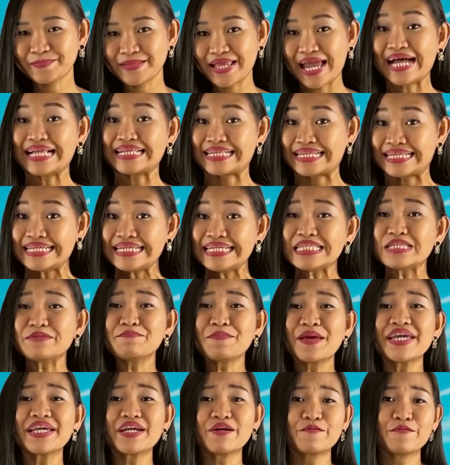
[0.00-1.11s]
At least
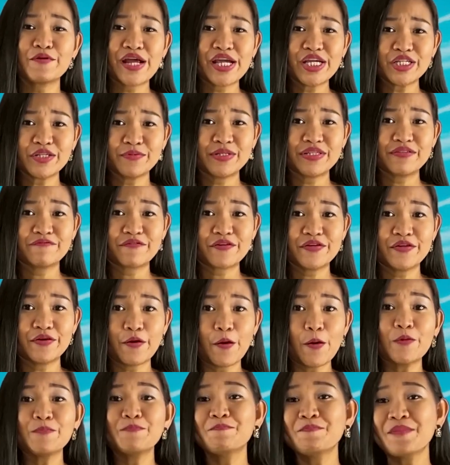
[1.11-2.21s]
make arrangements for your own